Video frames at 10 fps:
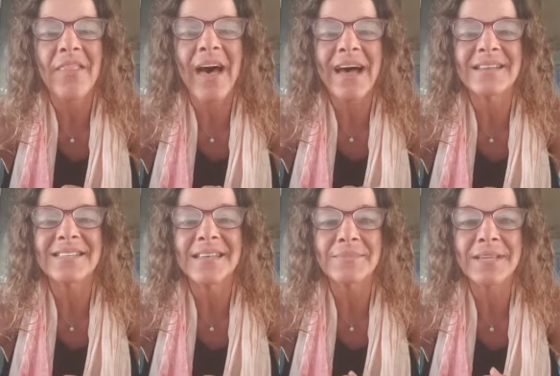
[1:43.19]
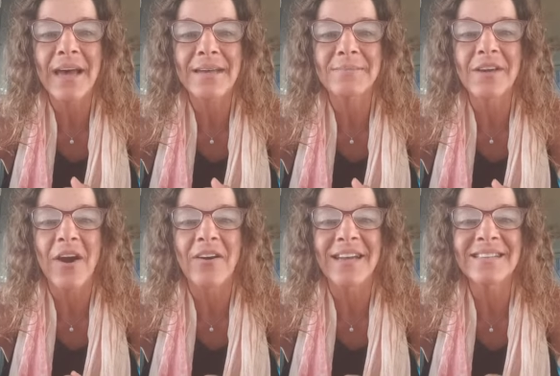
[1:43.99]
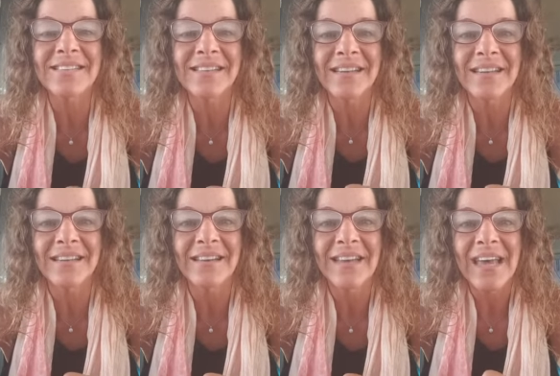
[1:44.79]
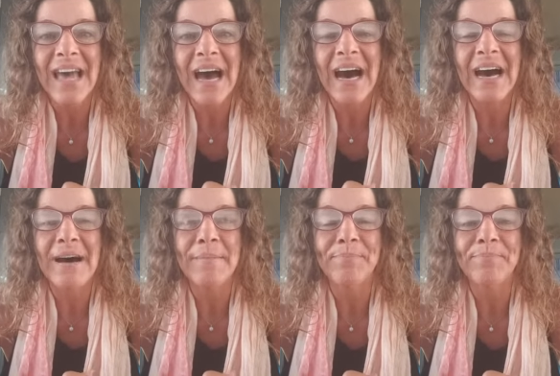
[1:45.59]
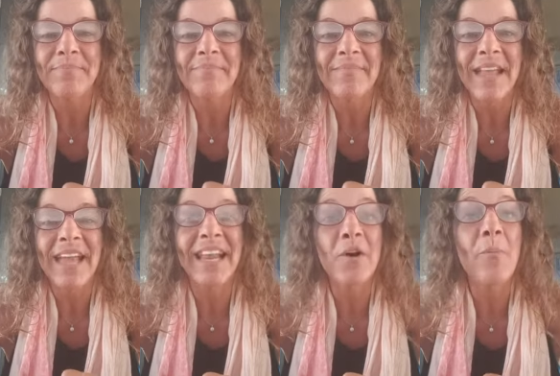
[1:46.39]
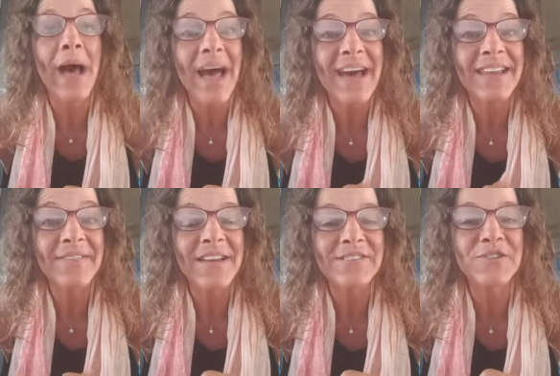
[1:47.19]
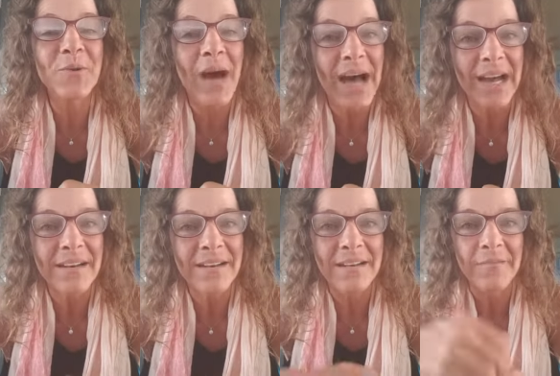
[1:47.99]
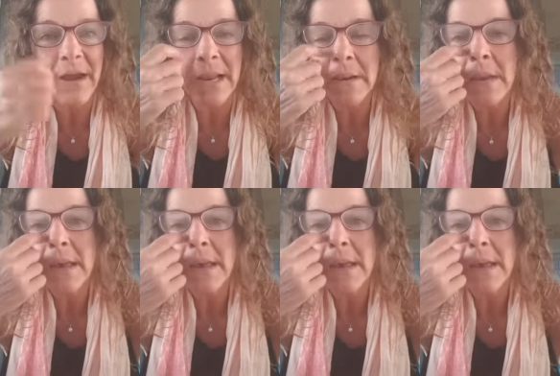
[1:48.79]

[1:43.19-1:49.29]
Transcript: that sometimes our insulin um, can go bad if it gets too hot, right?